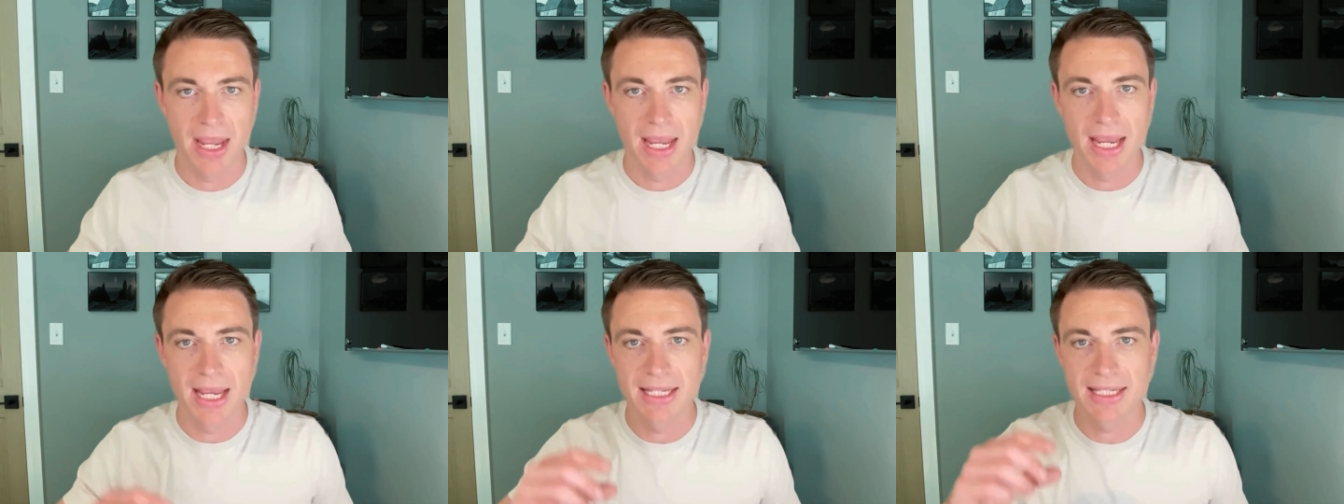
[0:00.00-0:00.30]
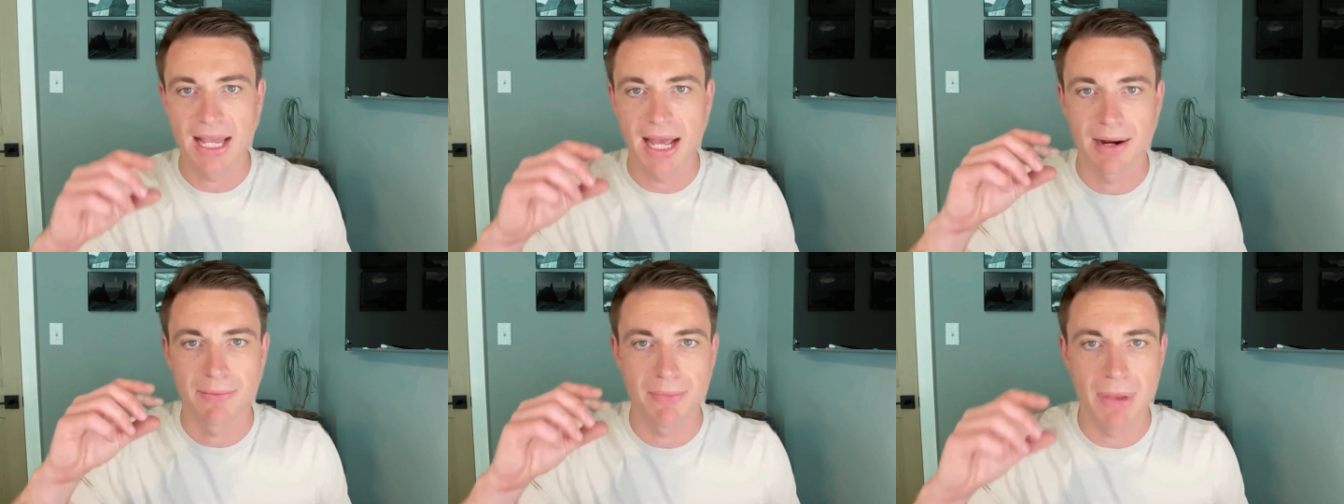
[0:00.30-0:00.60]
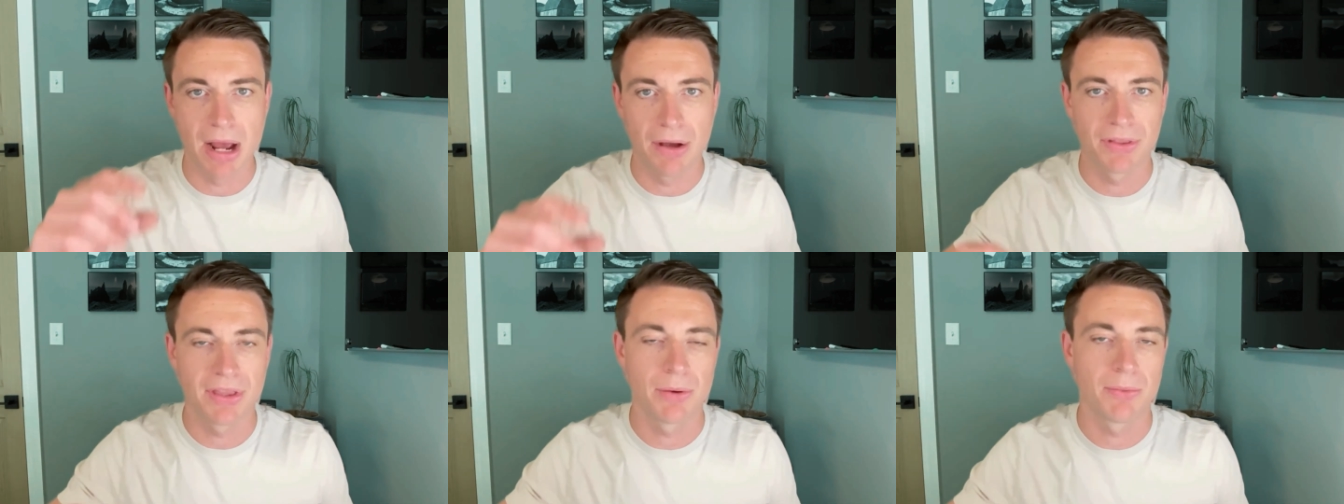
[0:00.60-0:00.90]
is that
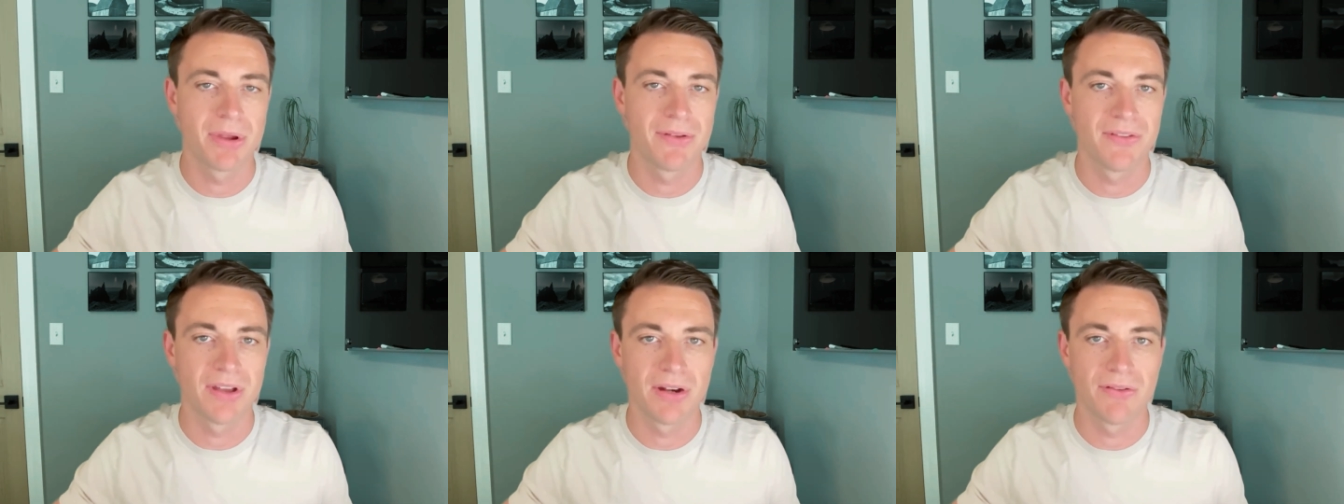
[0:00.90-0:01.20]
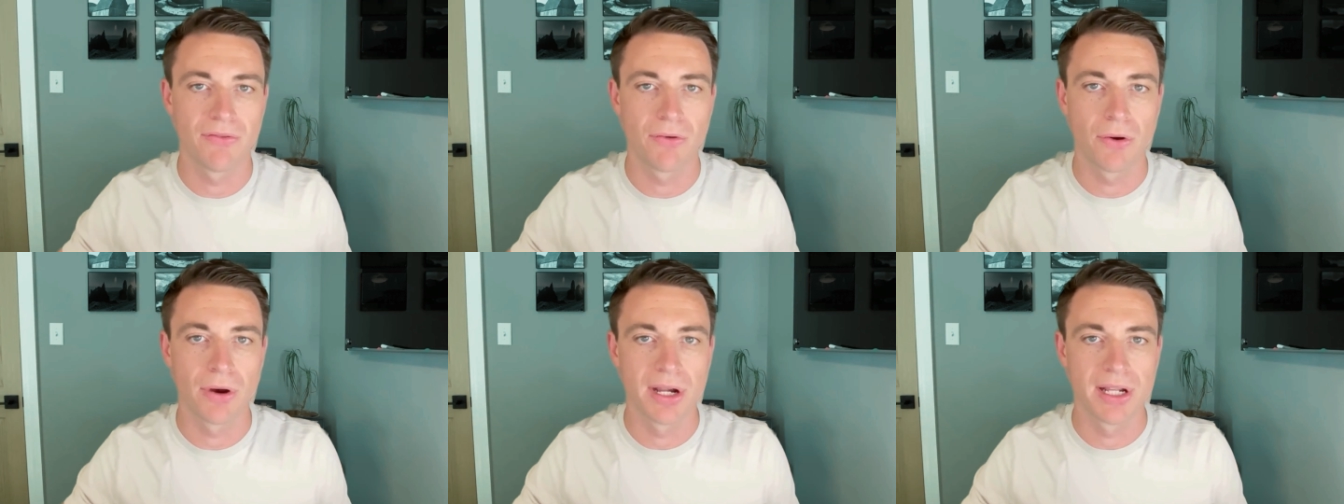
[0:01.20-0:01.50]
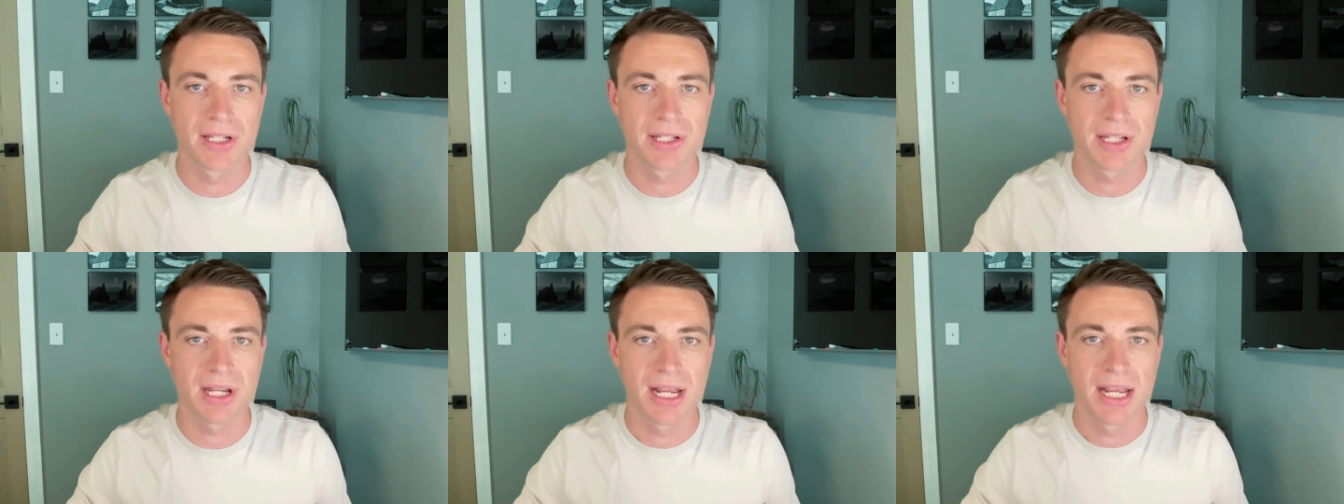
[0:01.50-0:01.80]
amount that we've
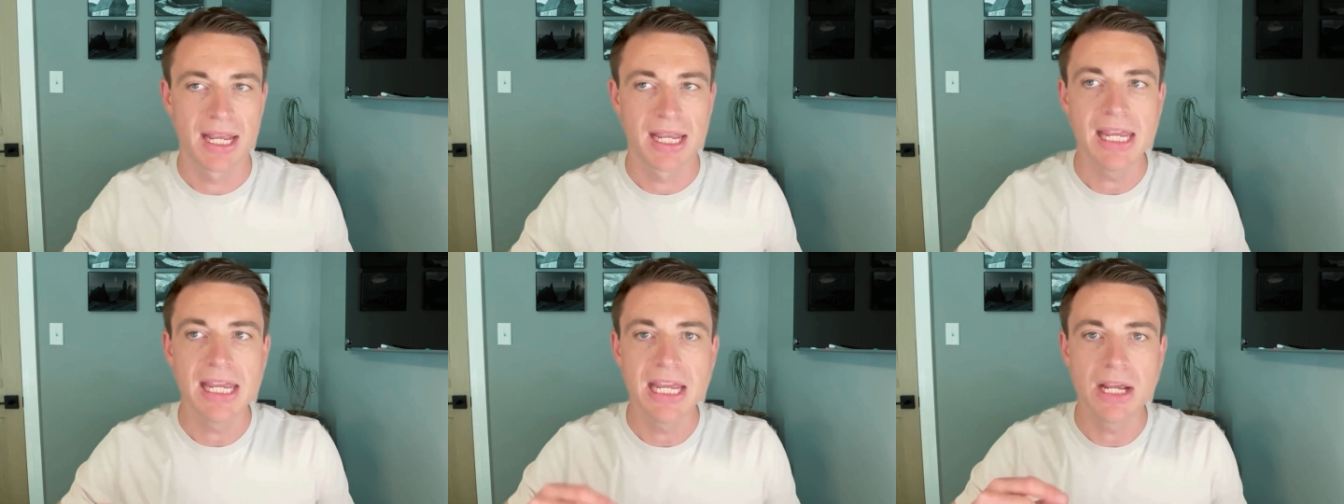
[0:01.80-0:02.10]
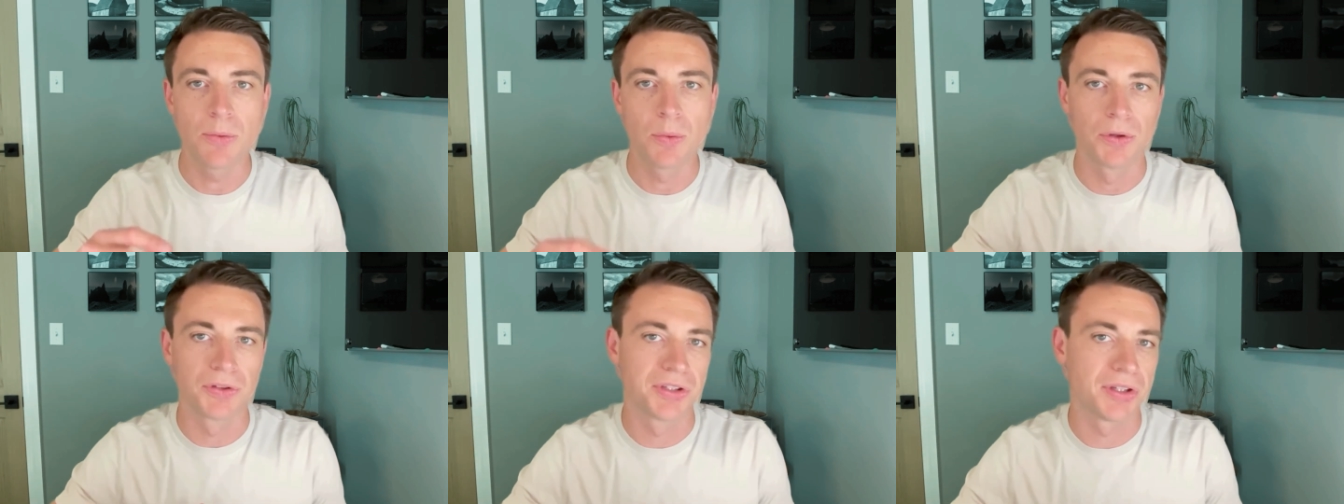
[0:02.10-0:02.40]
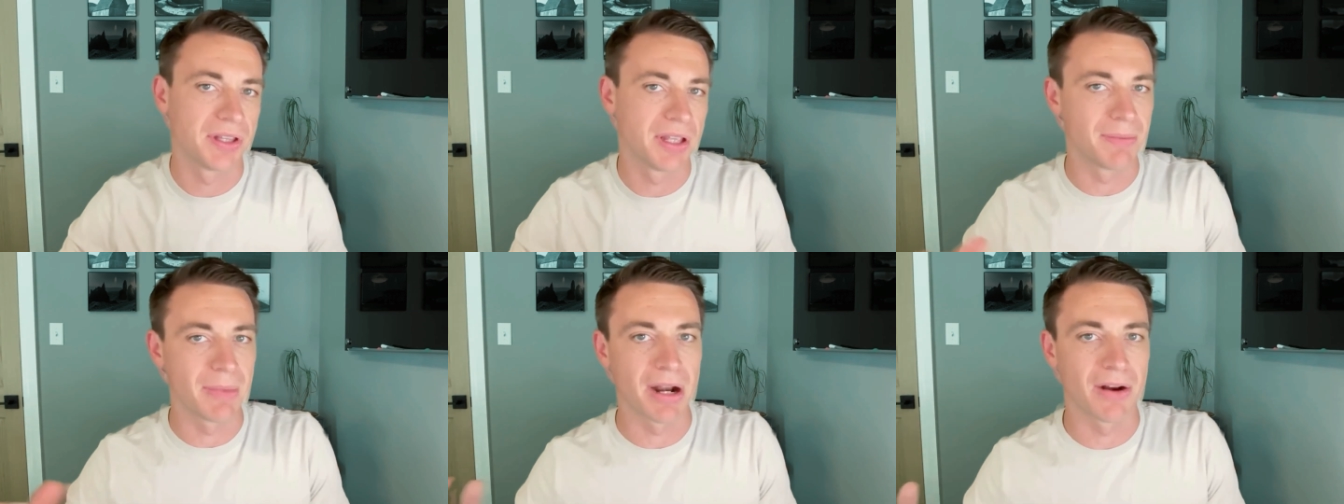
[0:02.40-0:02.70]
invoiced equal to
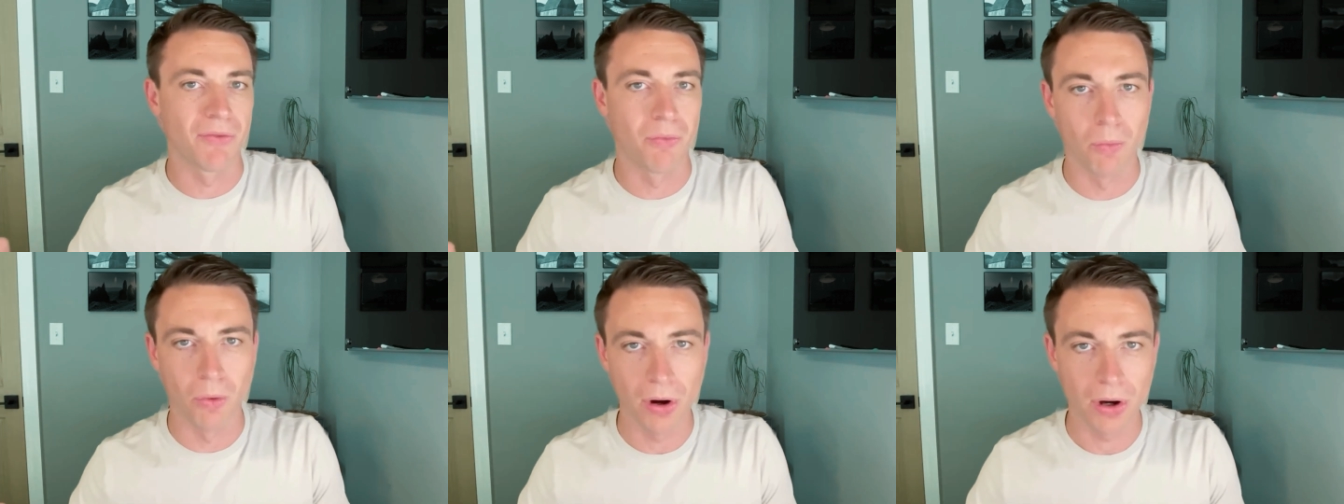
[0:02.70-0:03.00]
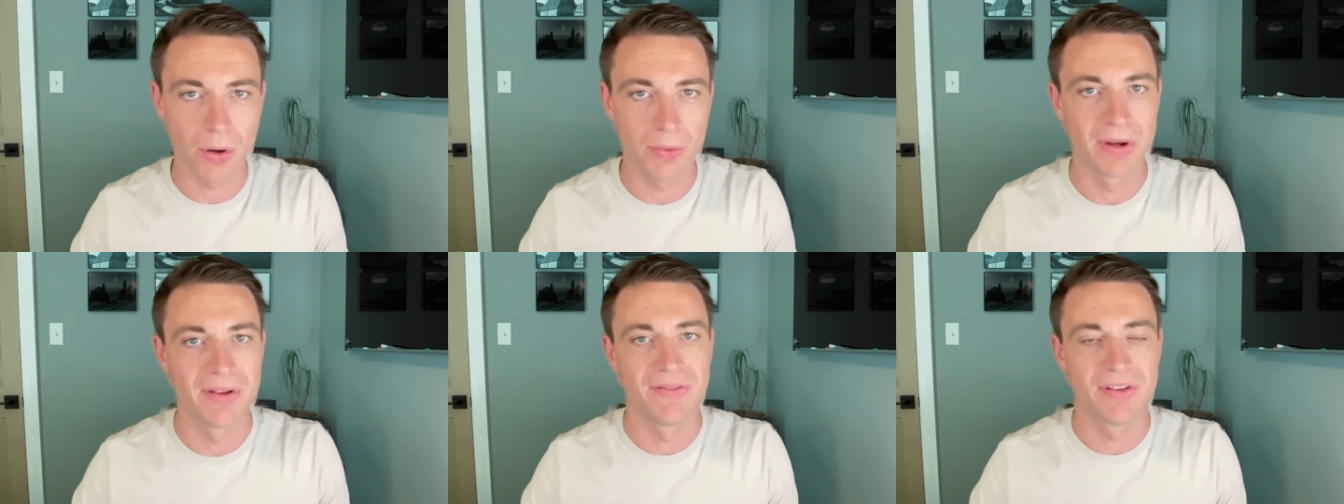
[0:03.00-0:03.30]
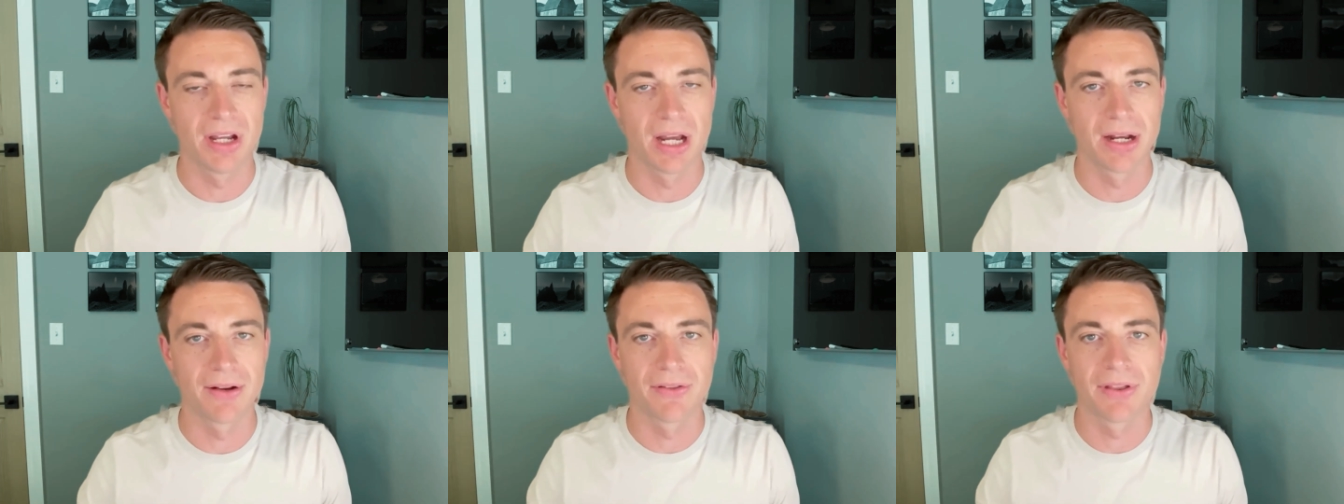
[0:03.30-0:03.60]
the amount of work we've done.